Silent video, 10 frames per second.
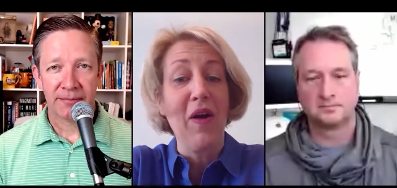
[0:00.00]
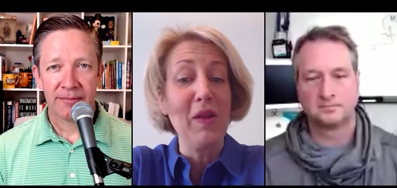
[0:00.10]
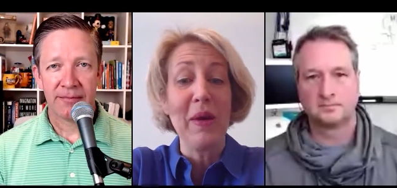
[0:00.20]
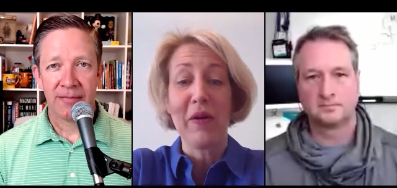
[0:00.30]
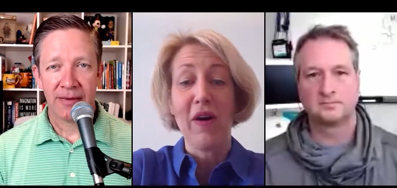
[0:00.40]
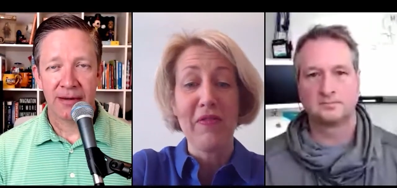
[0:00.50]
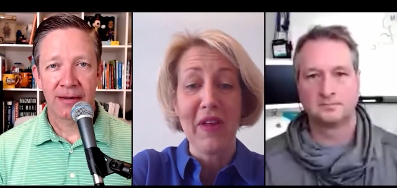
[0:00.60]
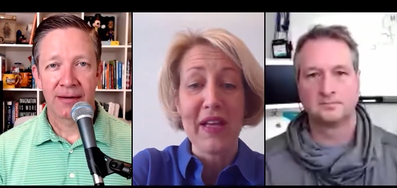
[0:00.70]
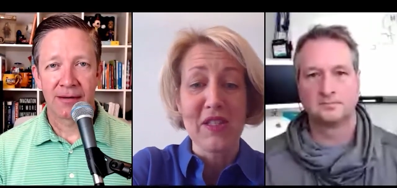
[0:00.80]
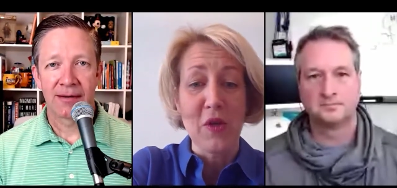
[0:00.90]
Speaker 1: all about
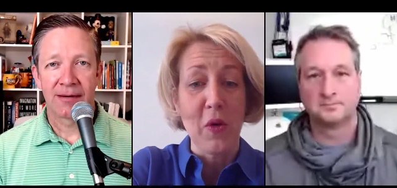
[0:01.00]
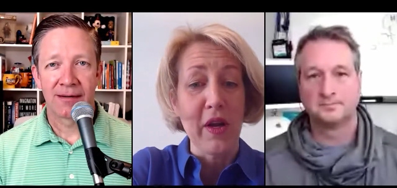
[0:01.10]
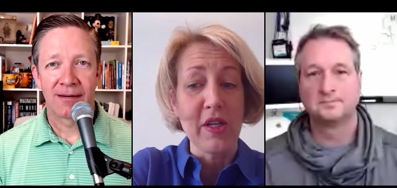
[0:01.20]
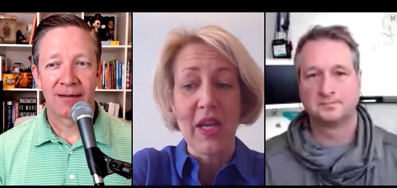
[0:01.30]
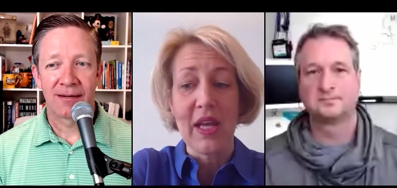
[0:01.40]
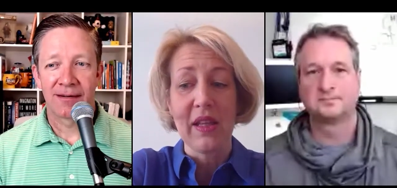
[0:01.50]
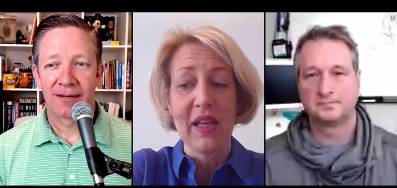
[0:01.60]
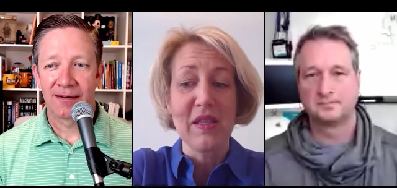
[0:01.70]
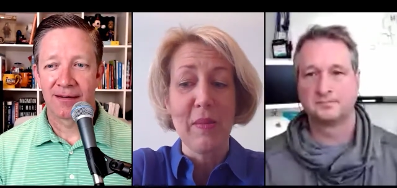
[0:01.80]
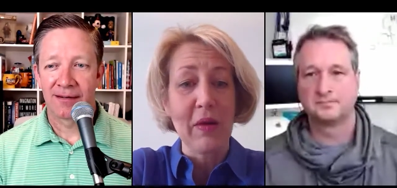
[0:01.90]
offline storage mm-hmm.
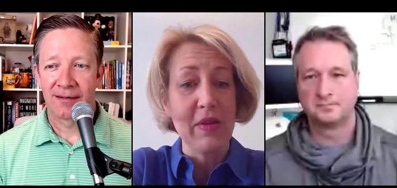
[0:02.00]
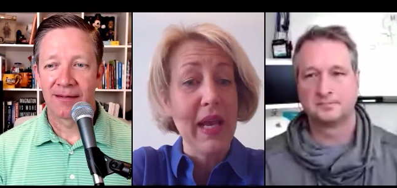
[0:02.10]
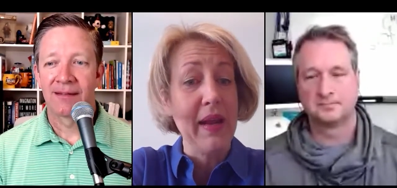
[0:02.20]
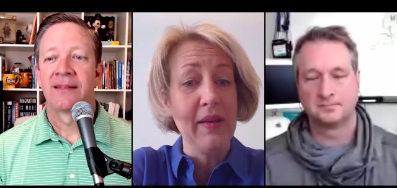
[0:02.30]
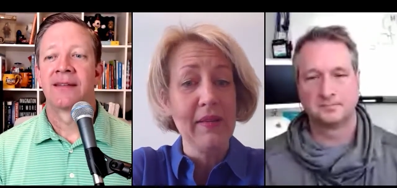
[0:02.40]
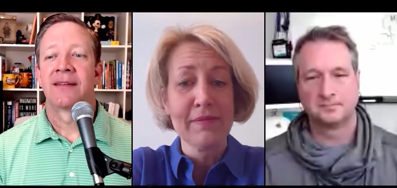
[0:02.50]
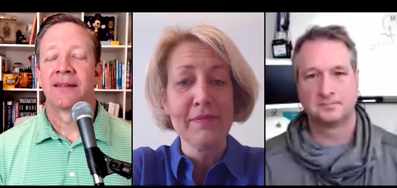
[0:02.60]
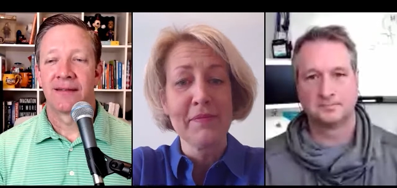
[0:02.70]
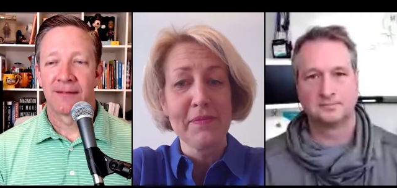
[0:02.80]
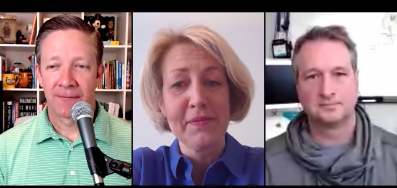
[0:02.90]
less about data
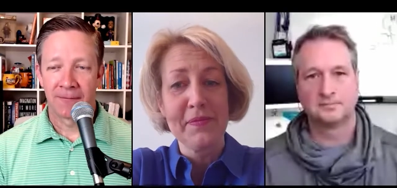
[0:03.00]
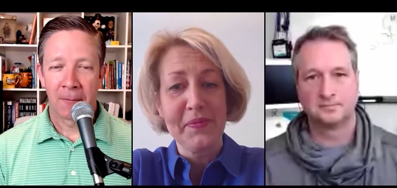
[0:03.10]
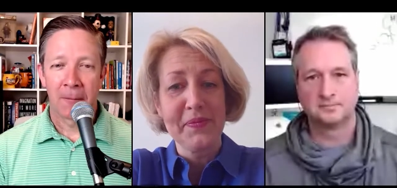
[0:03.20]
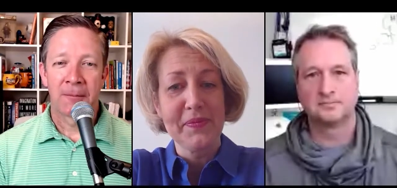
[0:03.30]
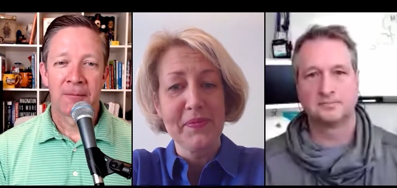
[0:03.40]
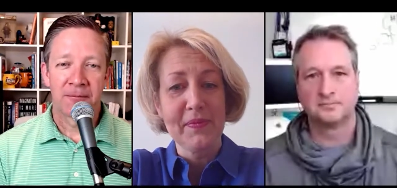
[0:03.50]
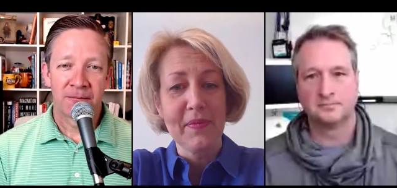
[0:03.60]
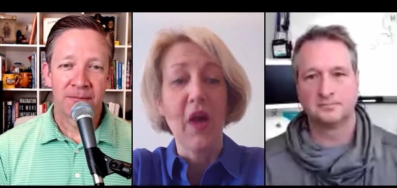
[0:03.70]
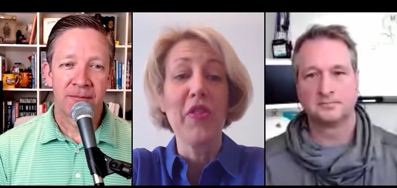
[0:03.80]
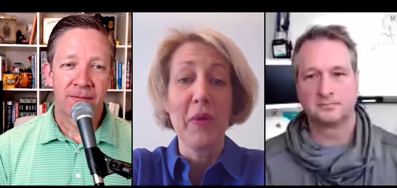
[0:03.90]

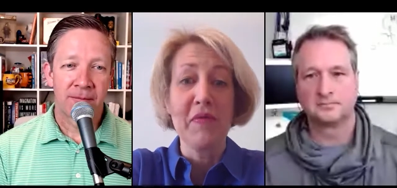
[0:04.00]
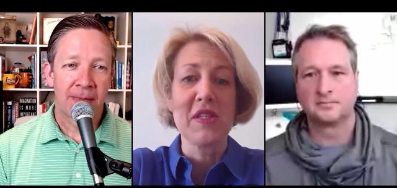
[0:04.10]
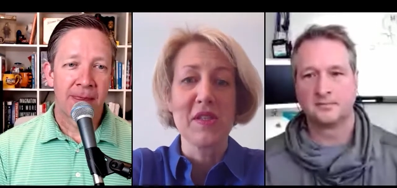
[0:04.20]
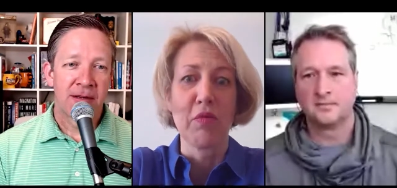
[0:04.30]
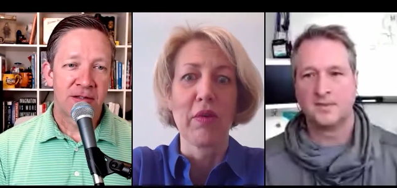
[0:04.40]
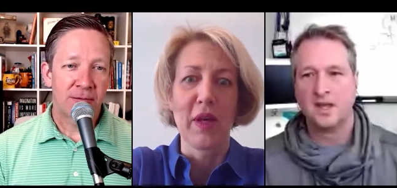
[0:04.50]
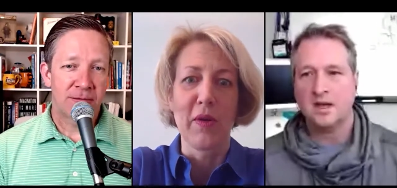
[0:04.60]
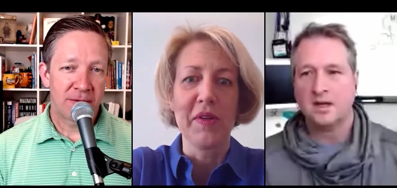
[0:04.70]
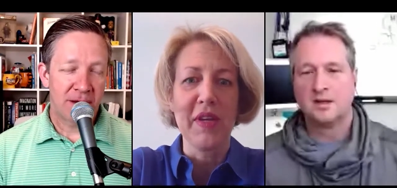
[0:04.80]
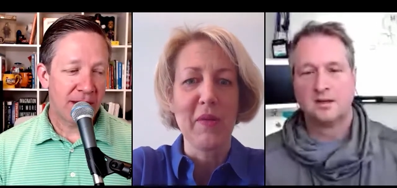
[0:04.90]
although we've done some
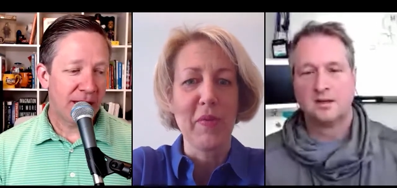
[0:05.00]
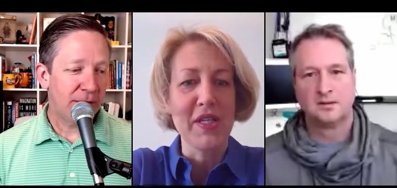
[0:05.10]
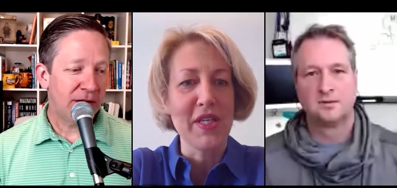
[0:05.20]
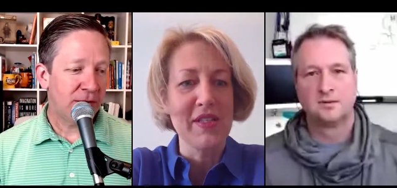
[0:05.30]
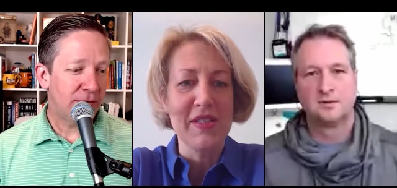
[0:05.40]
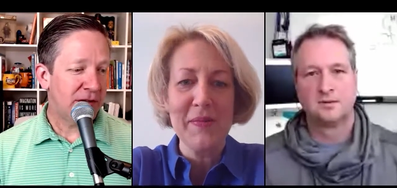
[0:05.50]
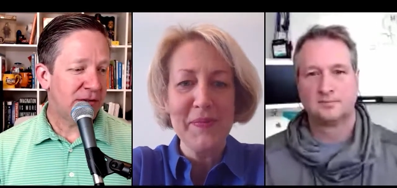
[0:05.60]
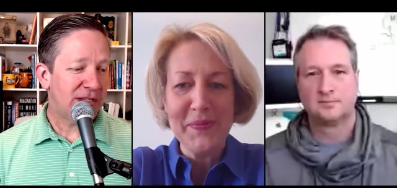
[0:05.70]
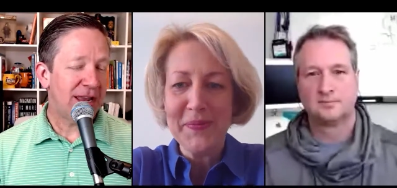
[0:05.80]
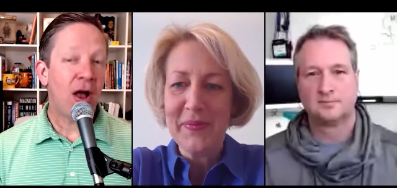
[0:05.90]
really when
Speaker 2: you when you
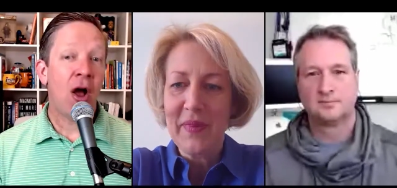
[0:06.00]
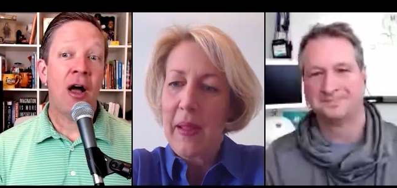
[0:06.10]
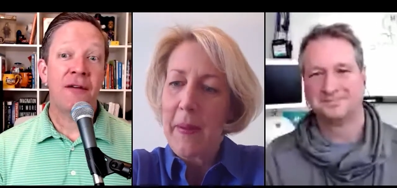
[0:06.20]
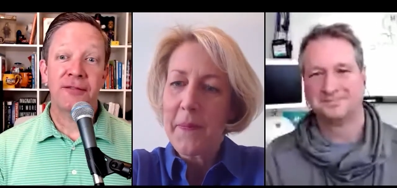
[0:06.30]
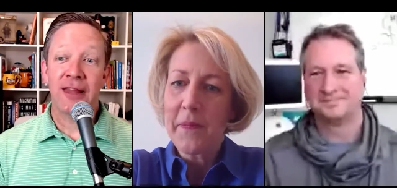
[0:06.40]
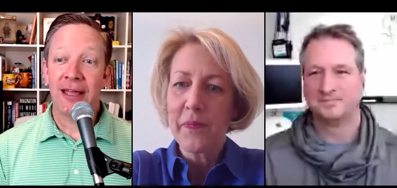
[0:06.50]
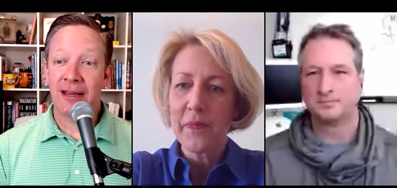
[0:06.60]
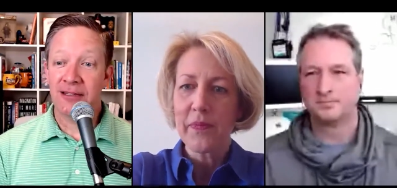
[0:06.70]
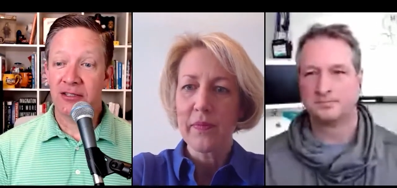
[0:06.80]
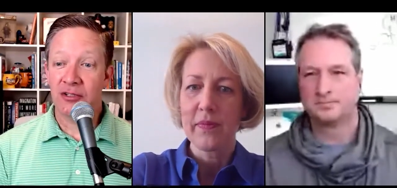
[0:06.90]
say
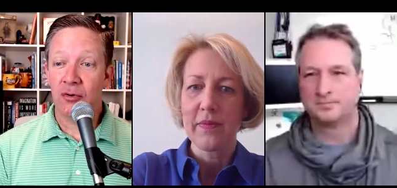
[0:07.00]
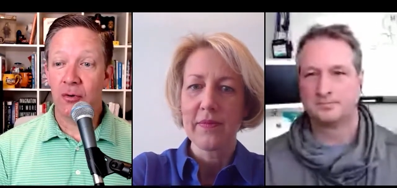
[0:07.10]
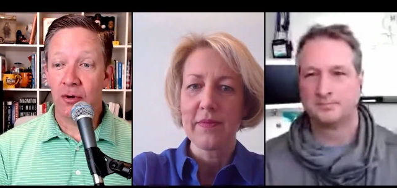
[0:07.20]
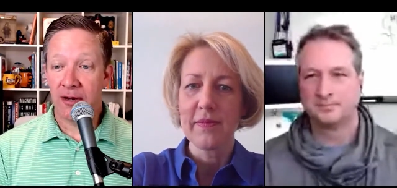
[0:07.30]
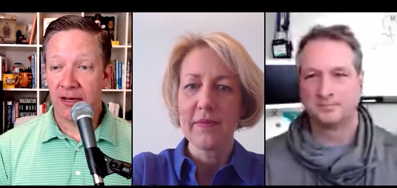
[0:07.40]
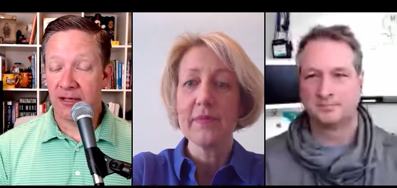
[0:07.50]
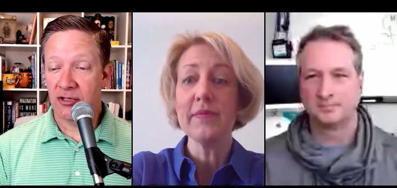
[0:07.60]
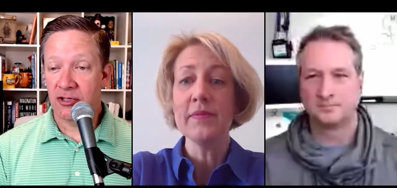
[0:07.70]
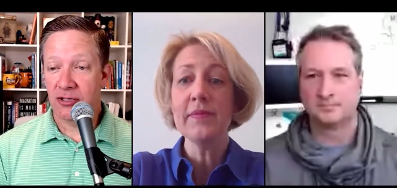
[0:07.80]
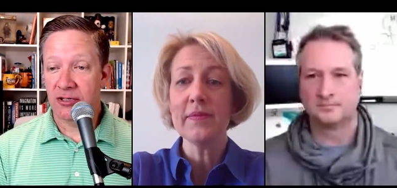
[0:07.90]
offline
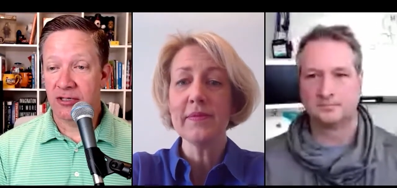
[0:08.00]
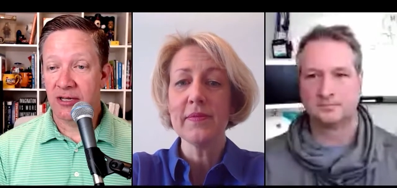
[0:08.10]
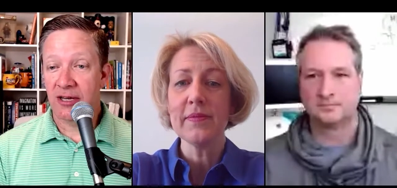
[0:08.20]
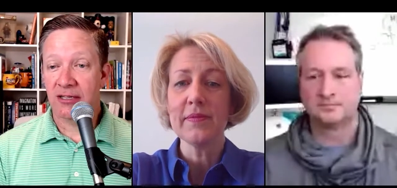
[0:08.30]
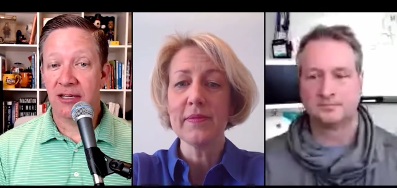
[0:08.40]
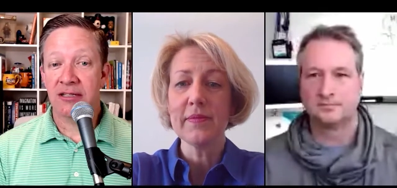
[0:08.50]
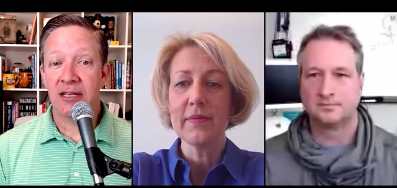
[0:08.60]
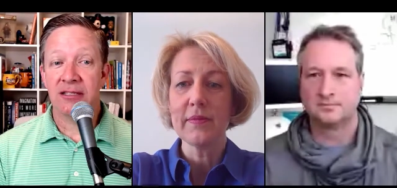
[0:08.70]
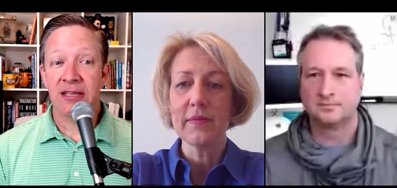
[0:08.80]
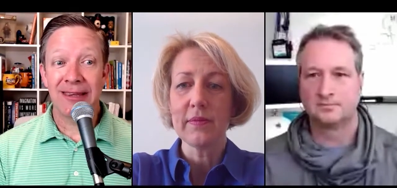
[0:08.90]
storage mm-hmm. just tell
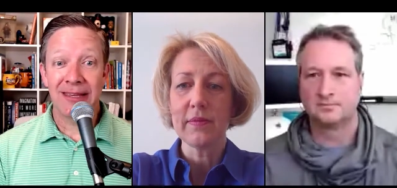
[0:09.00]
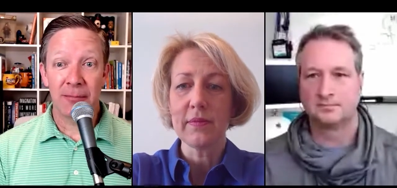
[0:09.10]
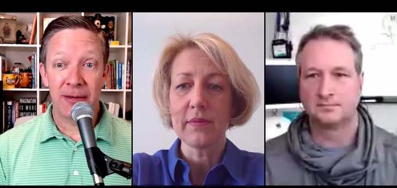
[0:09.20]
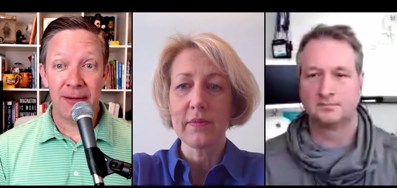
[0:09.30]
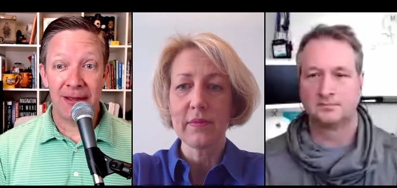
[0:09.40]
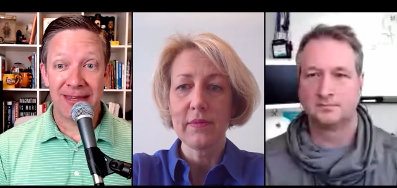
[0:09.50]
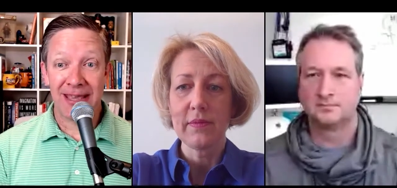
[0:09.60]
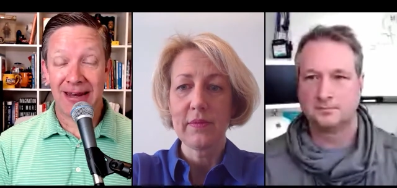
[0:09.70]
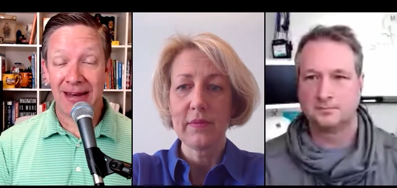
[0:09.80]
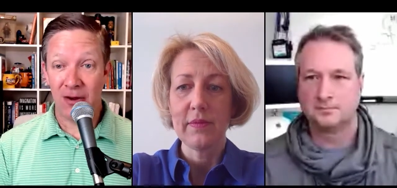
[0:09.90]
us a little bit about
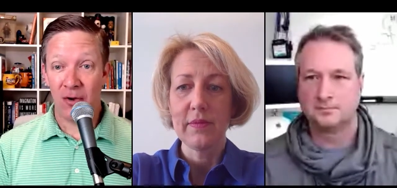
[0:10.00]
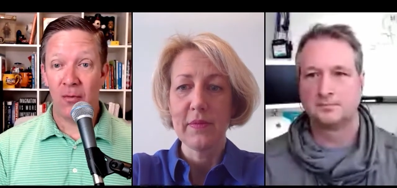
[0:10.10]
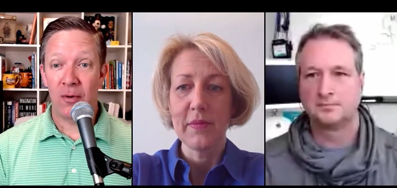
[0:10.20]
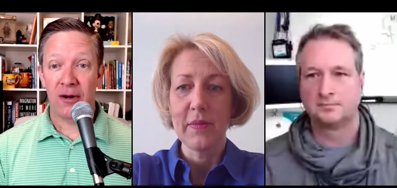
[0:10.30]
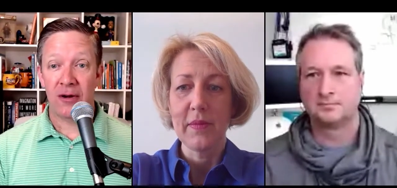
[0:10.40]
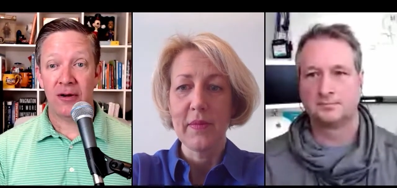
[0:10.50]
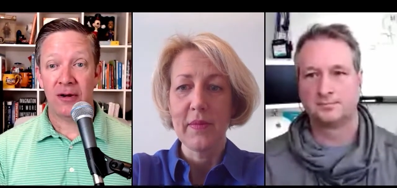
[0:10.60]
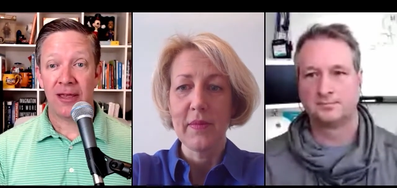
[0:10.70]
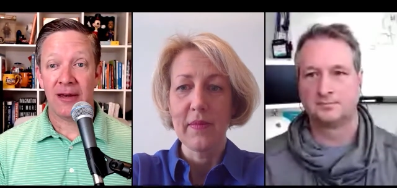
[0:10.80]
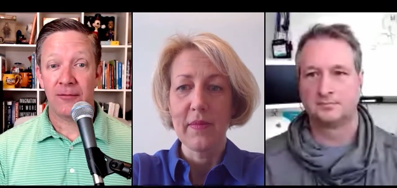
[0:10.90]
that i know we're
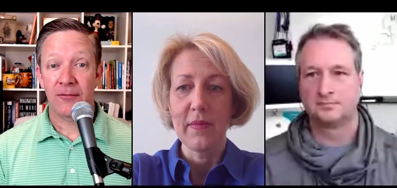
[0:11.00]
kind of